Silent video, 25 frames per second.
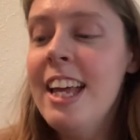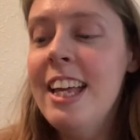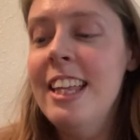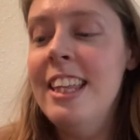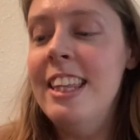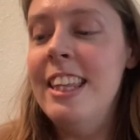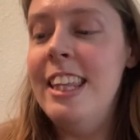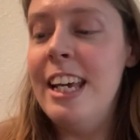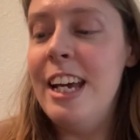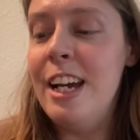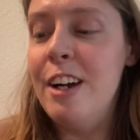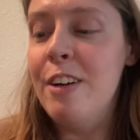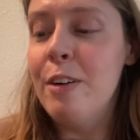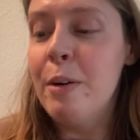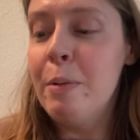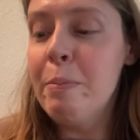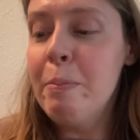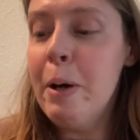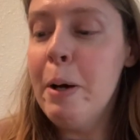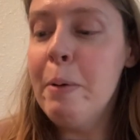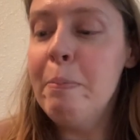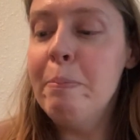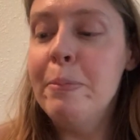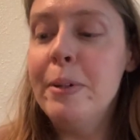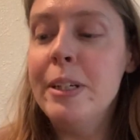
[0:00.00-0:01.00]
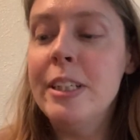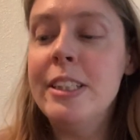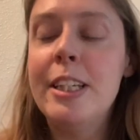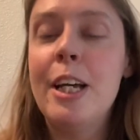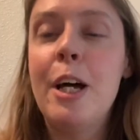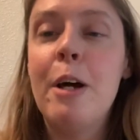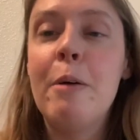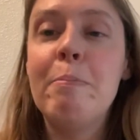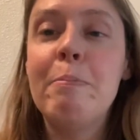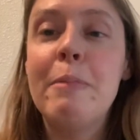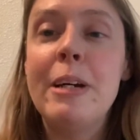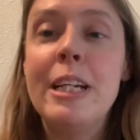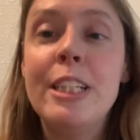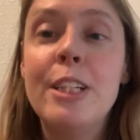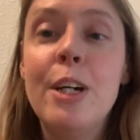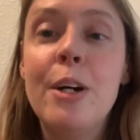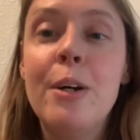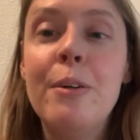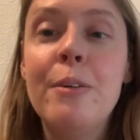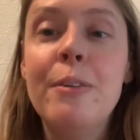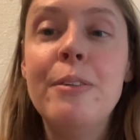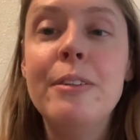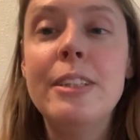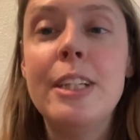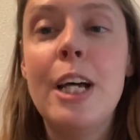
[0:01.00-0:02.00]
There are bubbles on my
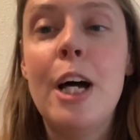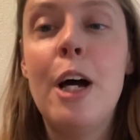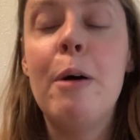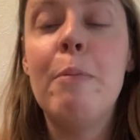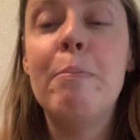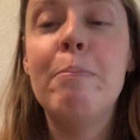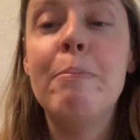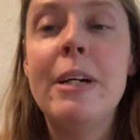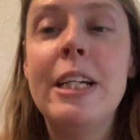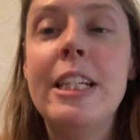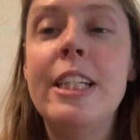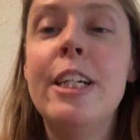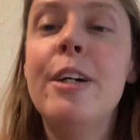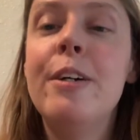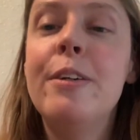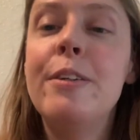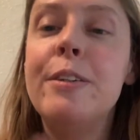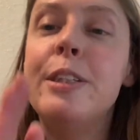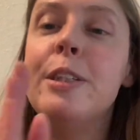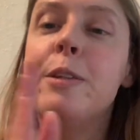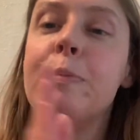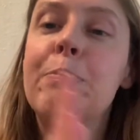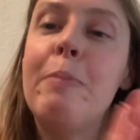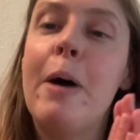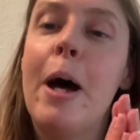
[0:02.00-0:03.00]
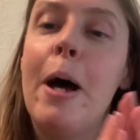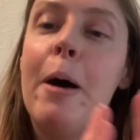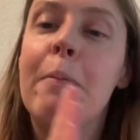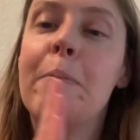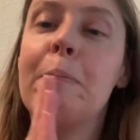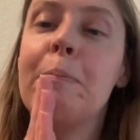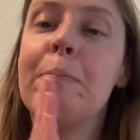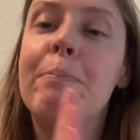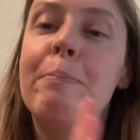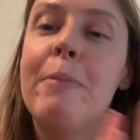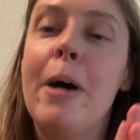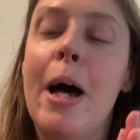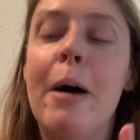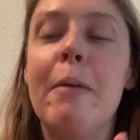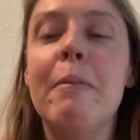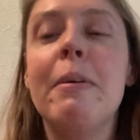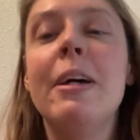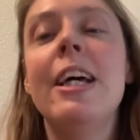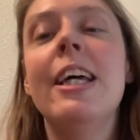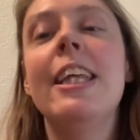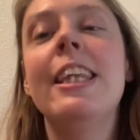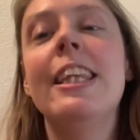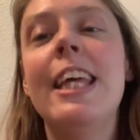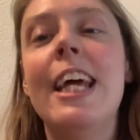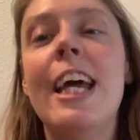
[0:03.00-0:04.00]
toes, on my toes, pop,
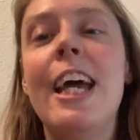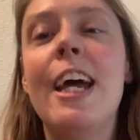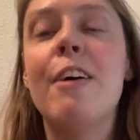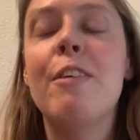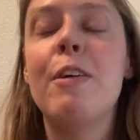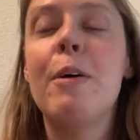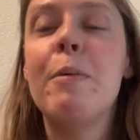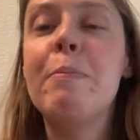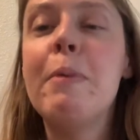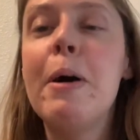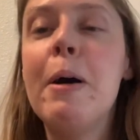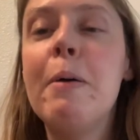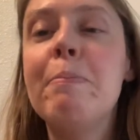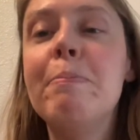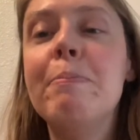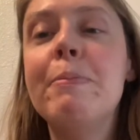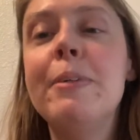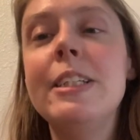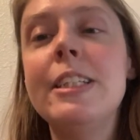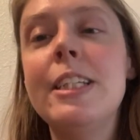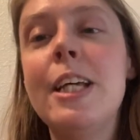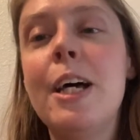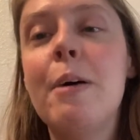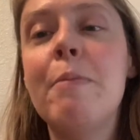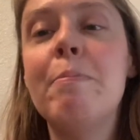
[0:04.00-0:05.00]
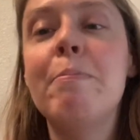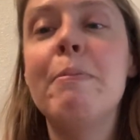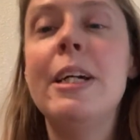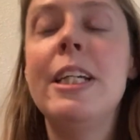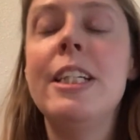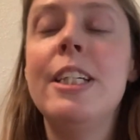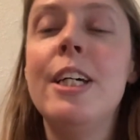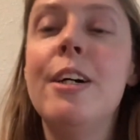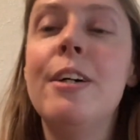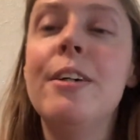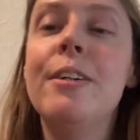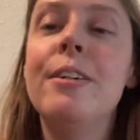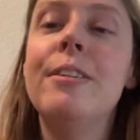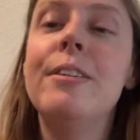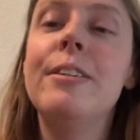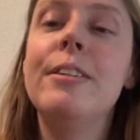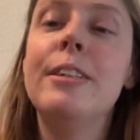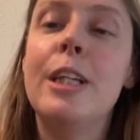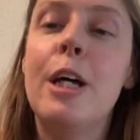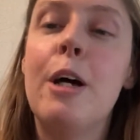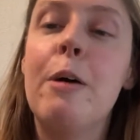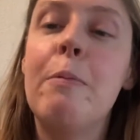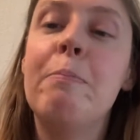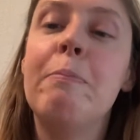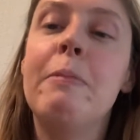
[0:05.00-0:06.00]
there are bubbles on my toes,
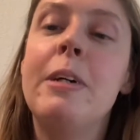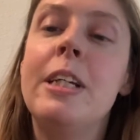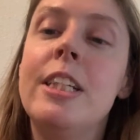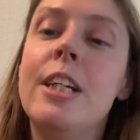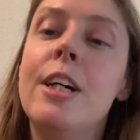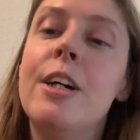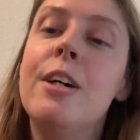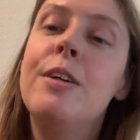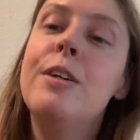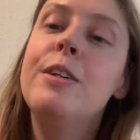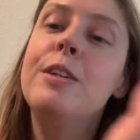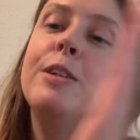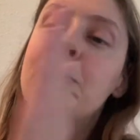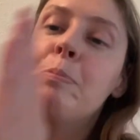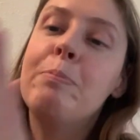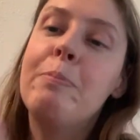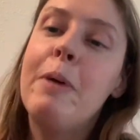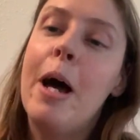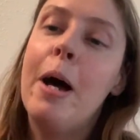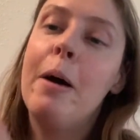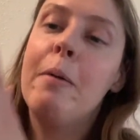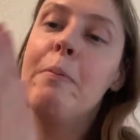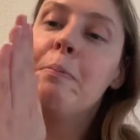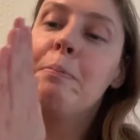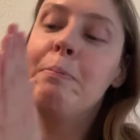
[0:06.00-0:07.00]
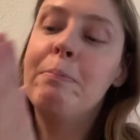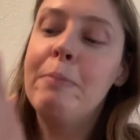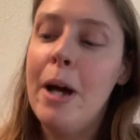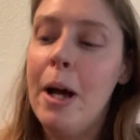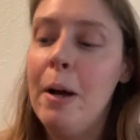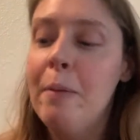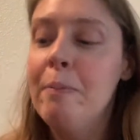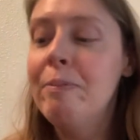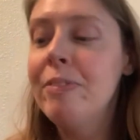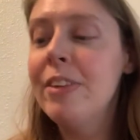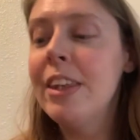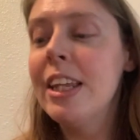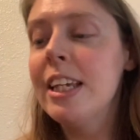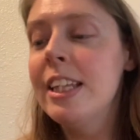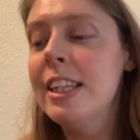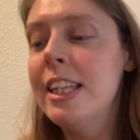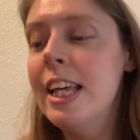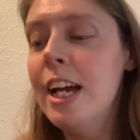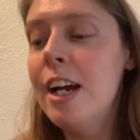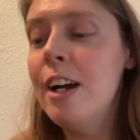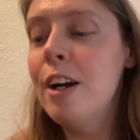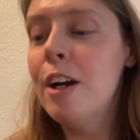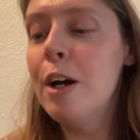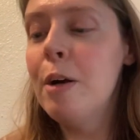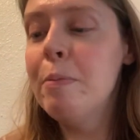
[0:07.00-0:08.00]
on my toes, pop, pop.
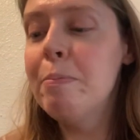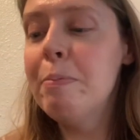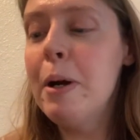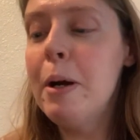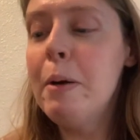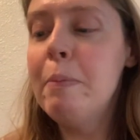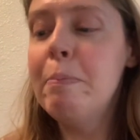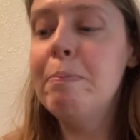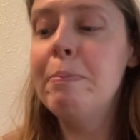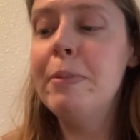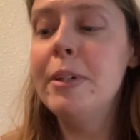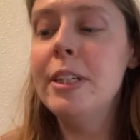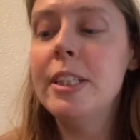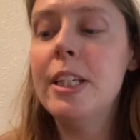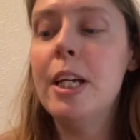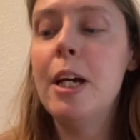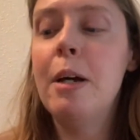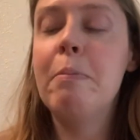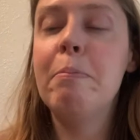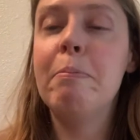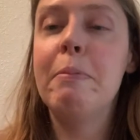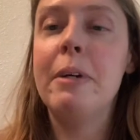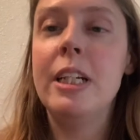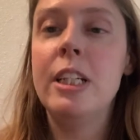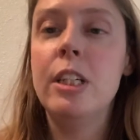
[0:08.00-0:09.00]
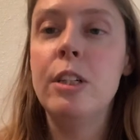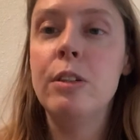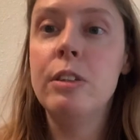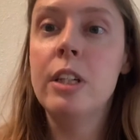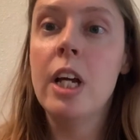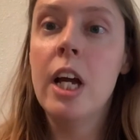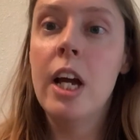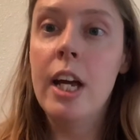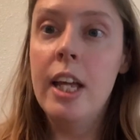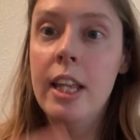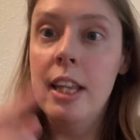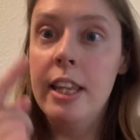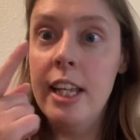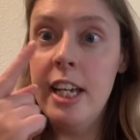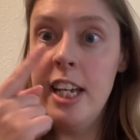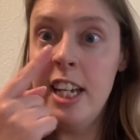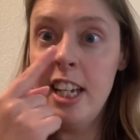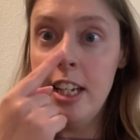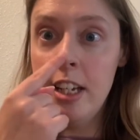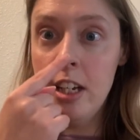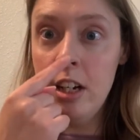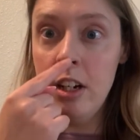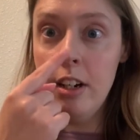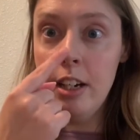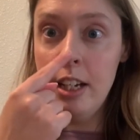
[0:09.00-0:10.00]
There are bubbles on my toes,
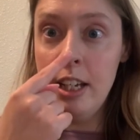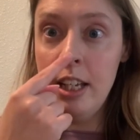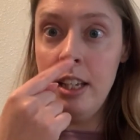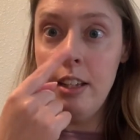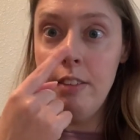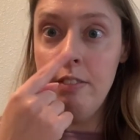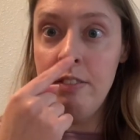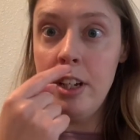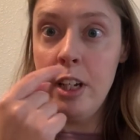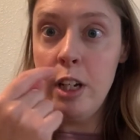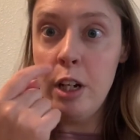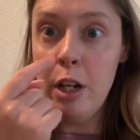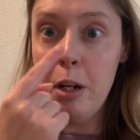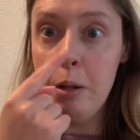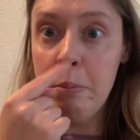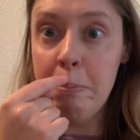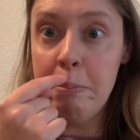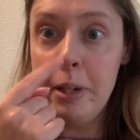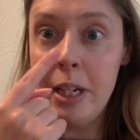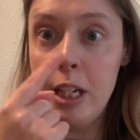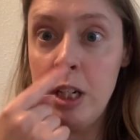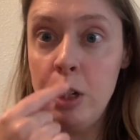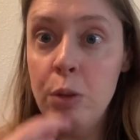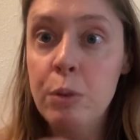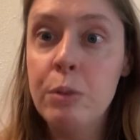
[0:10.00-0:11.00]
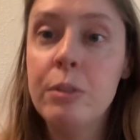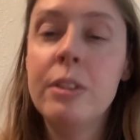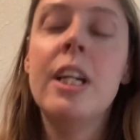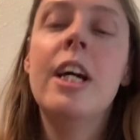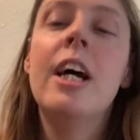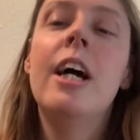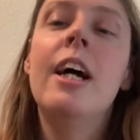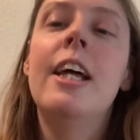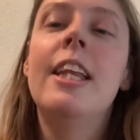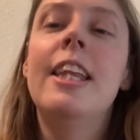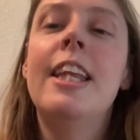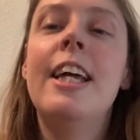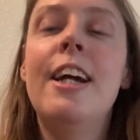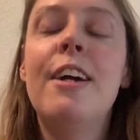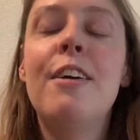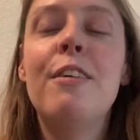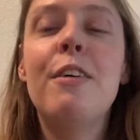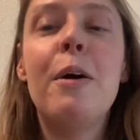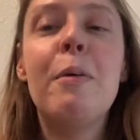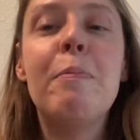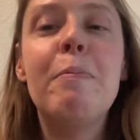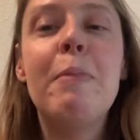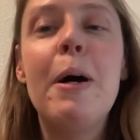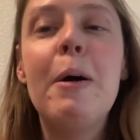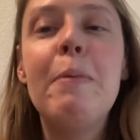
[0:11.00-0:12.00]
they are even on my nose. There
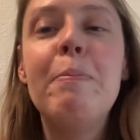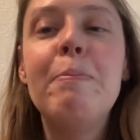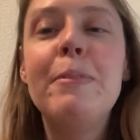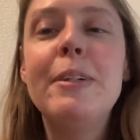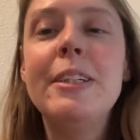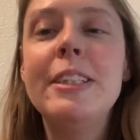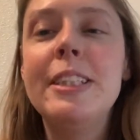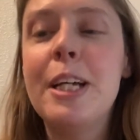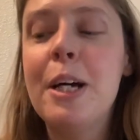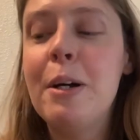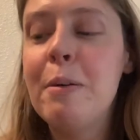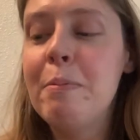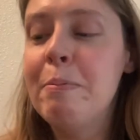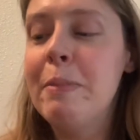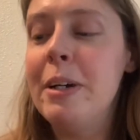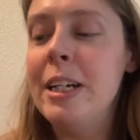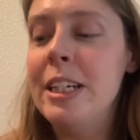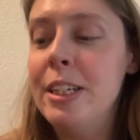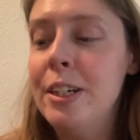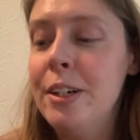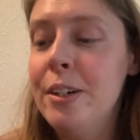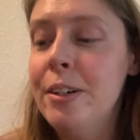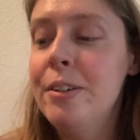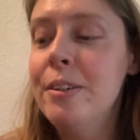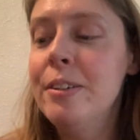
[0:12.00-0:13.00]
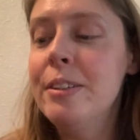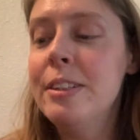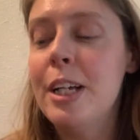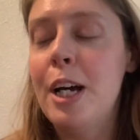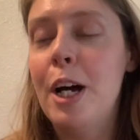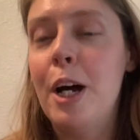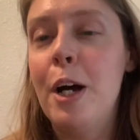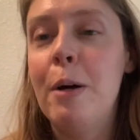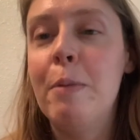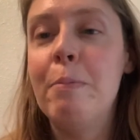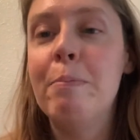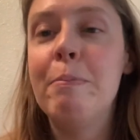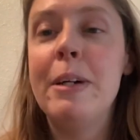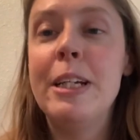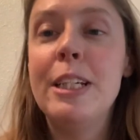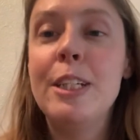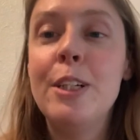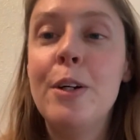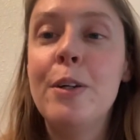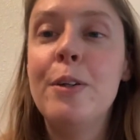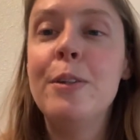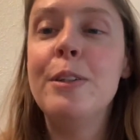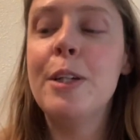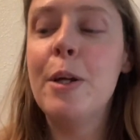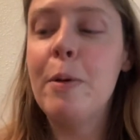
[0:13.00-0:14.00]
are bubbles on my toes, on my
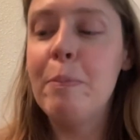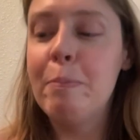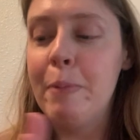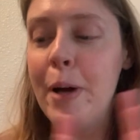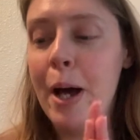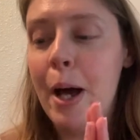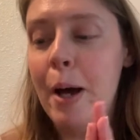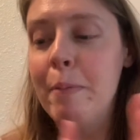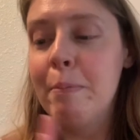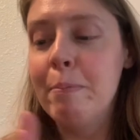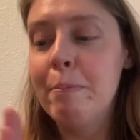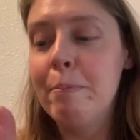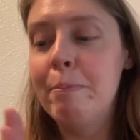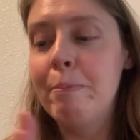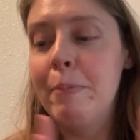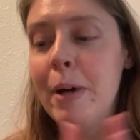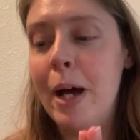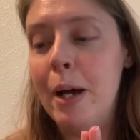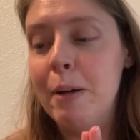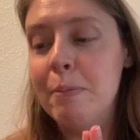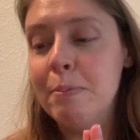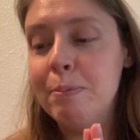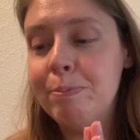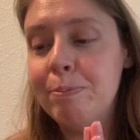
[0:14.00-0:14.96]
toes, pop, pop.